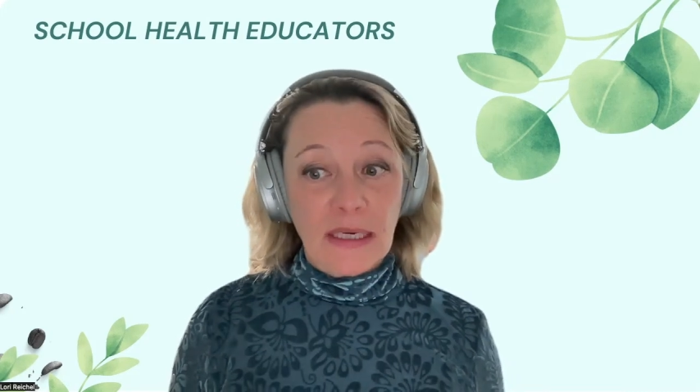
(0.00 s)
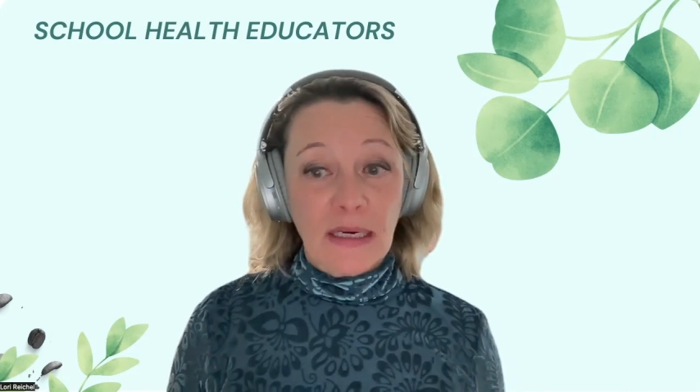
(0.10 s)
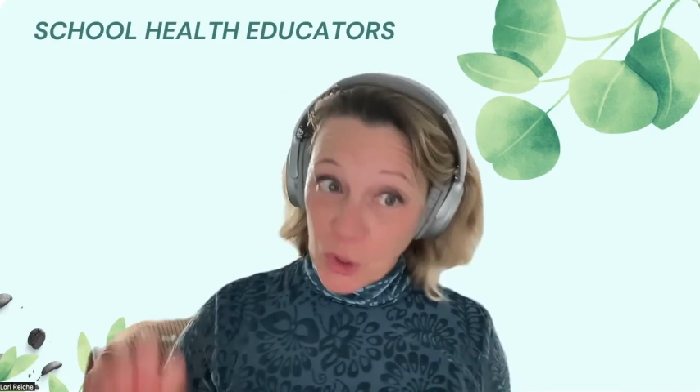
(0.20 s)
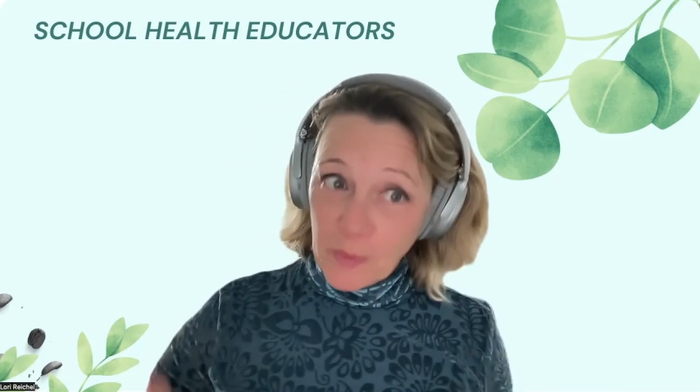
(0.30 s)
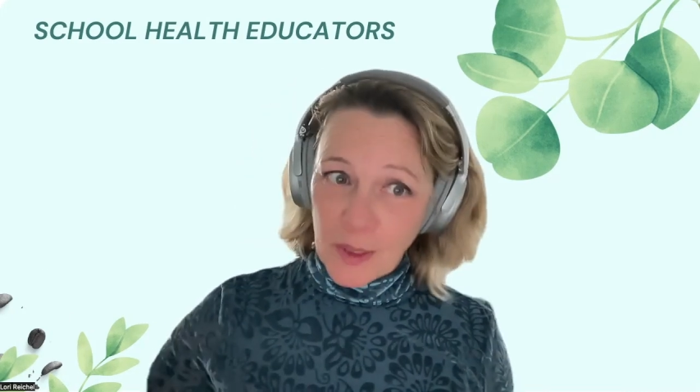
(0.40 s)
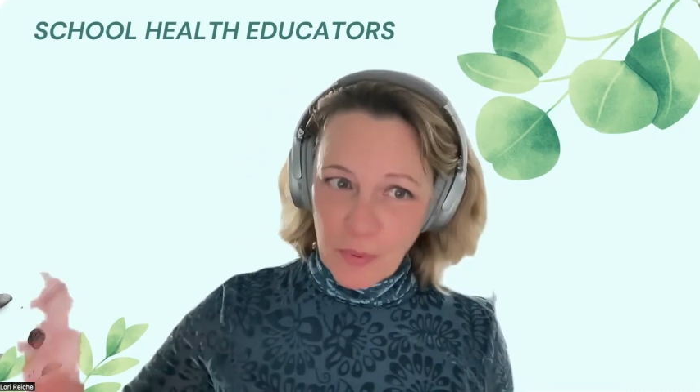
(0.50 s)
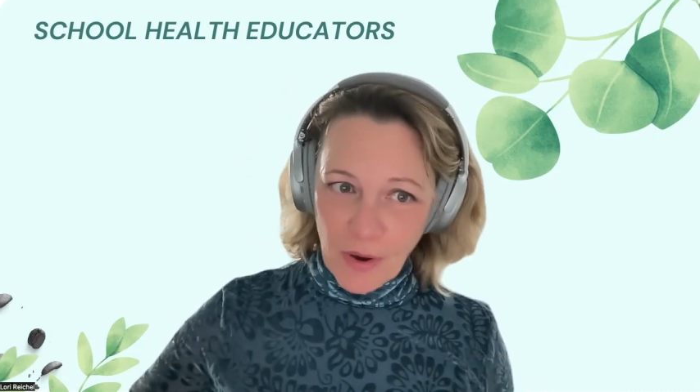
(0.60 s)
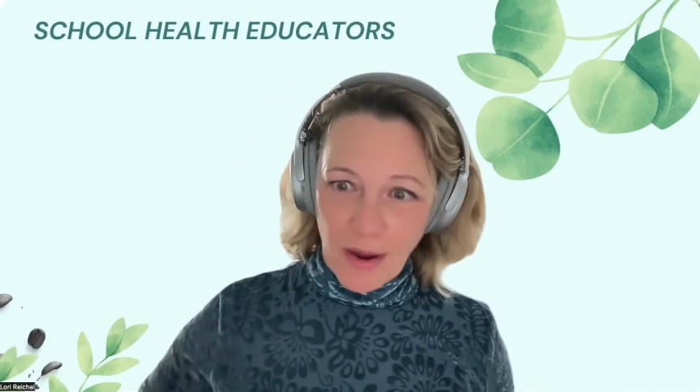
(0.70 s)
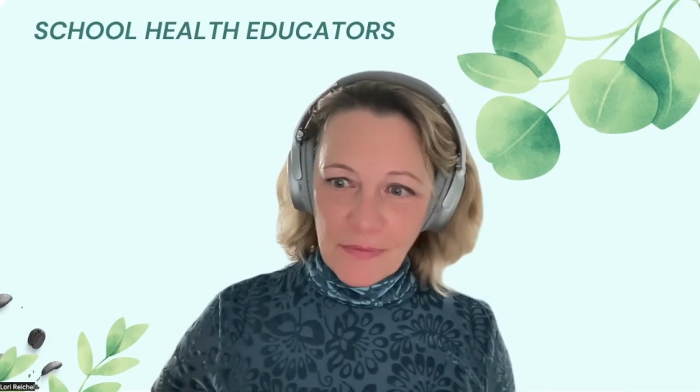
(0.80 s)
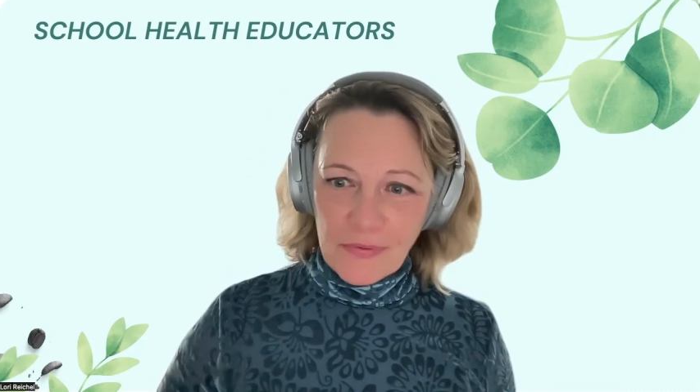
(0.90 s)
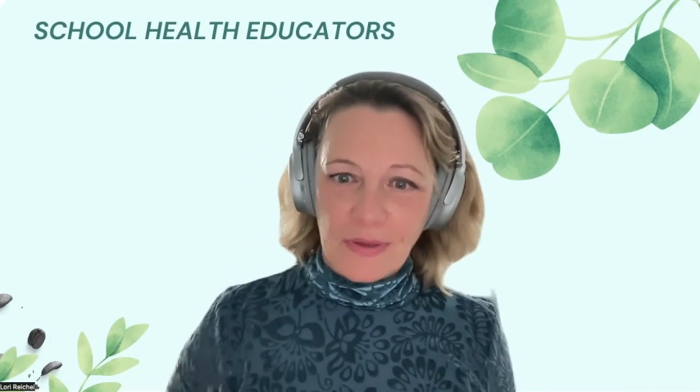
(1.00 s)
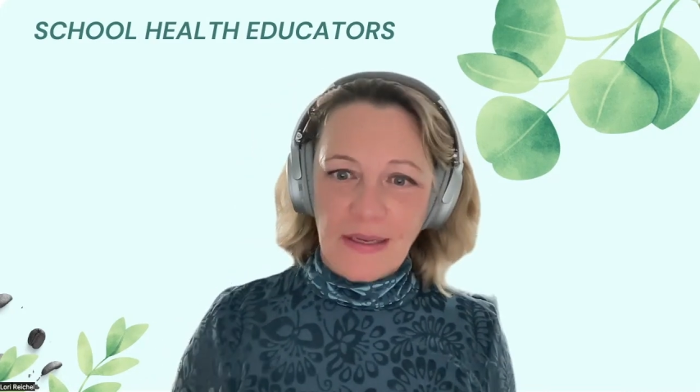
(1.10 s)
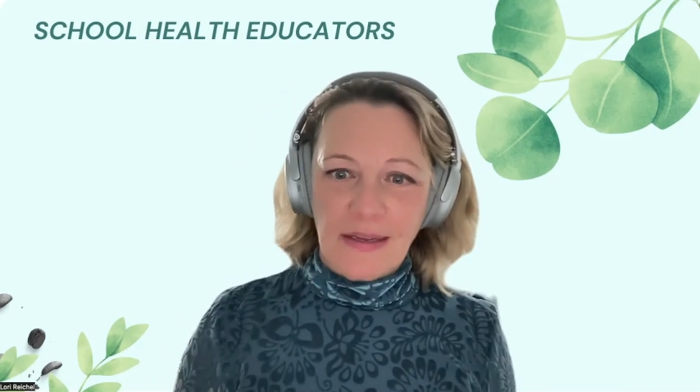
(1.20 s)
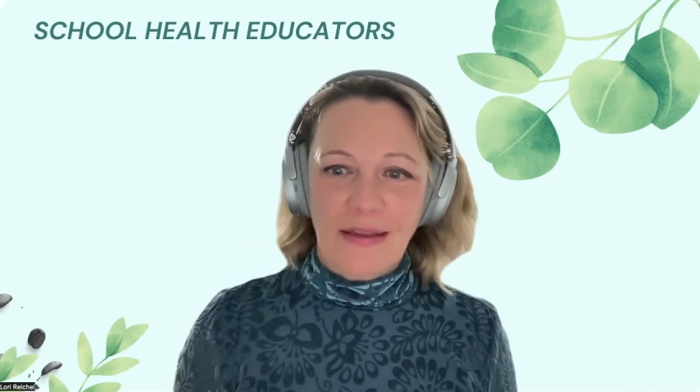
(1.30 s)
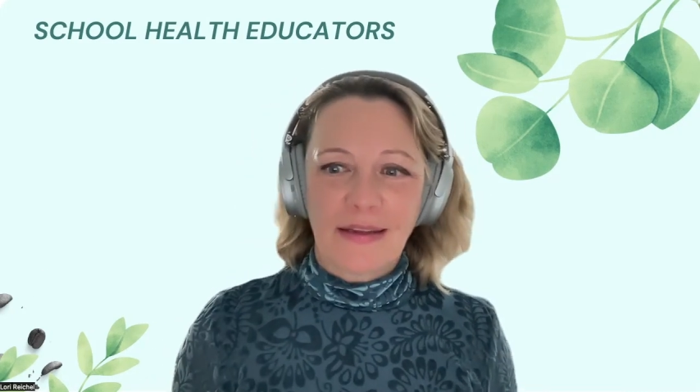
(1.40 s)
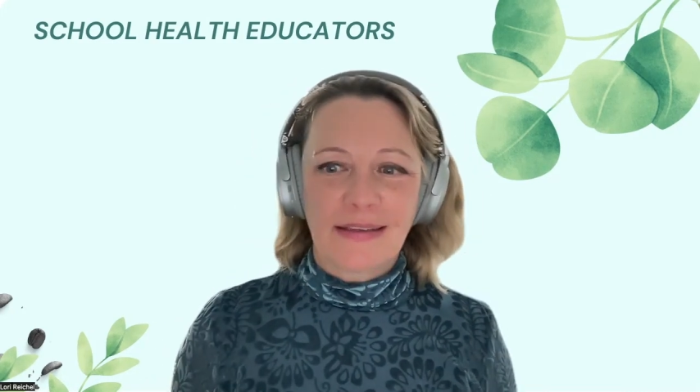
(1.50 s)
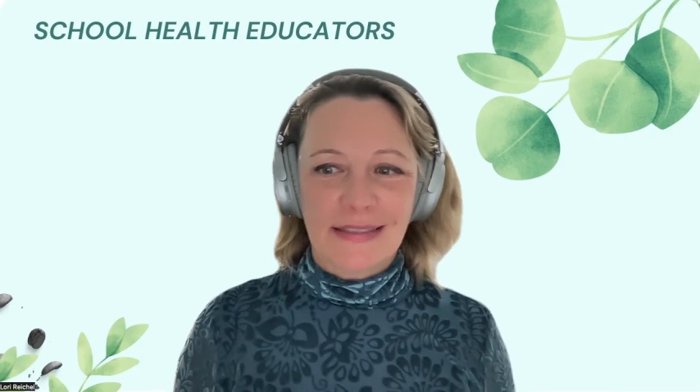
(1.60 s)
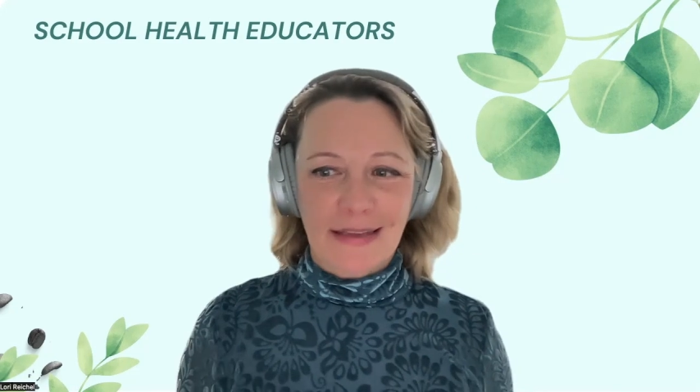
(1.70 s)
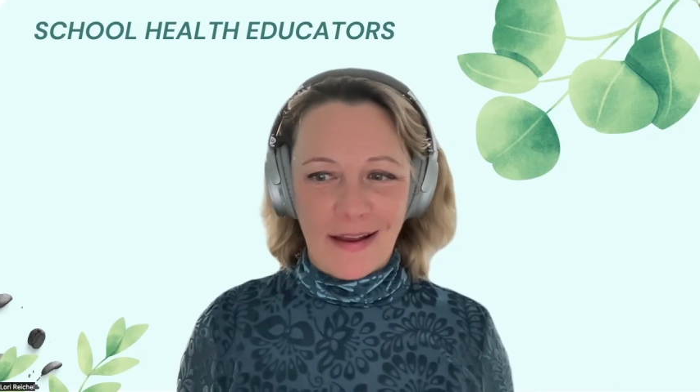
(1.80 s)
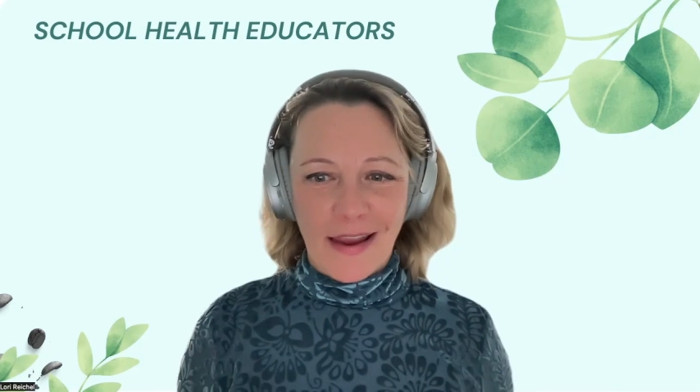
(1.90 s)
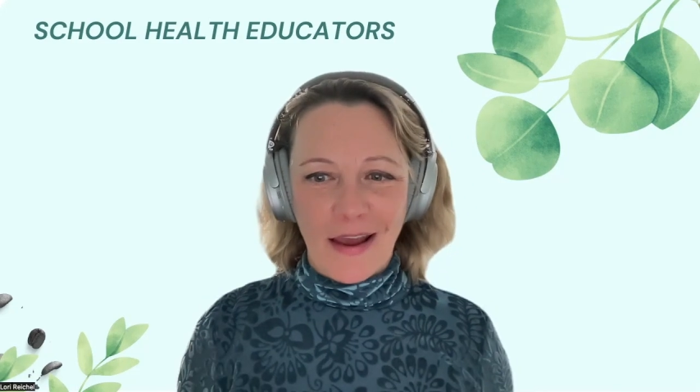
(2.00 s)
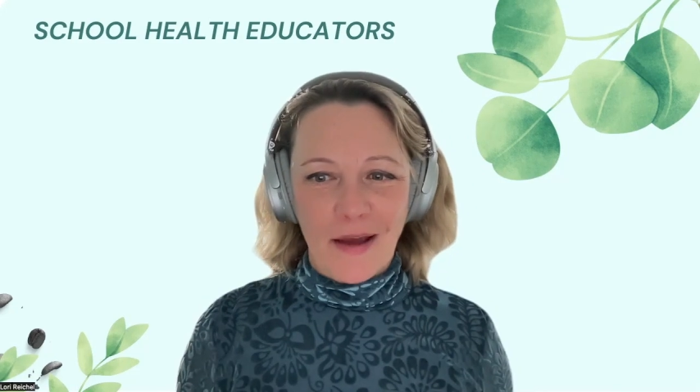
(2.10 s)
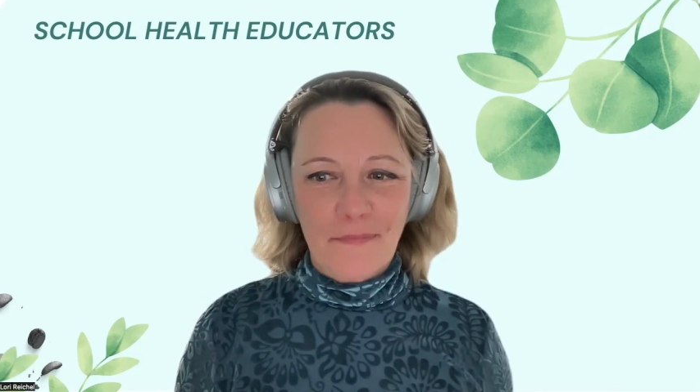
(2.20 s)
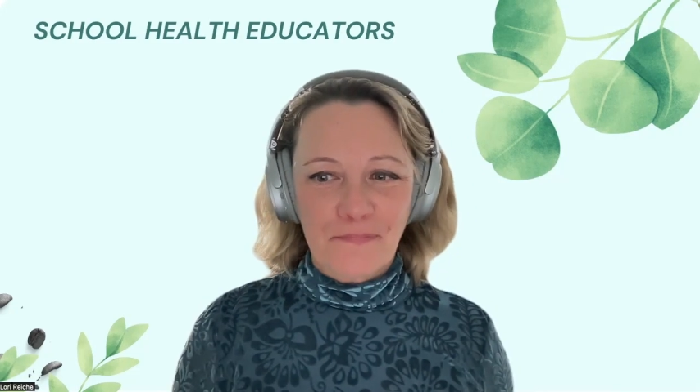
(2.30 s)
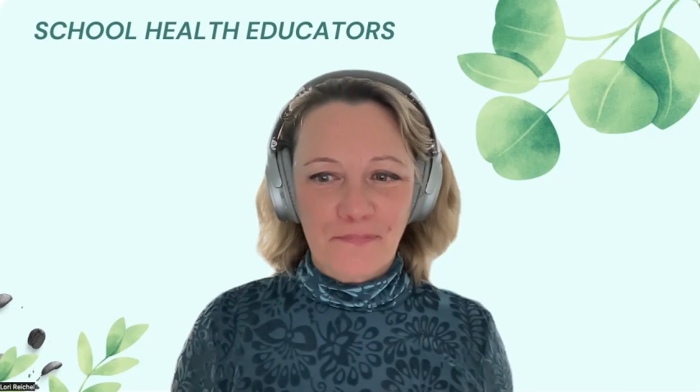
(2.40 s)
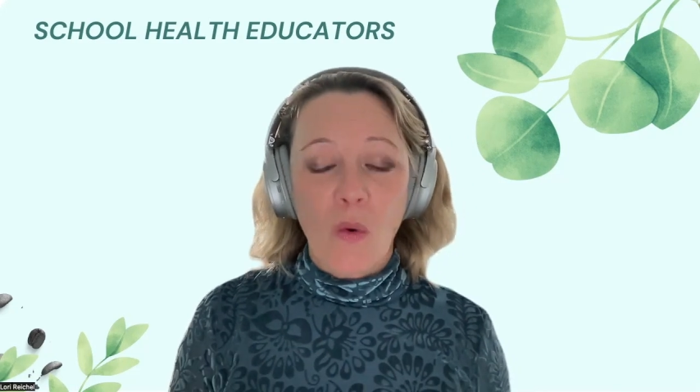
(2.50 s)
pubertyprof.com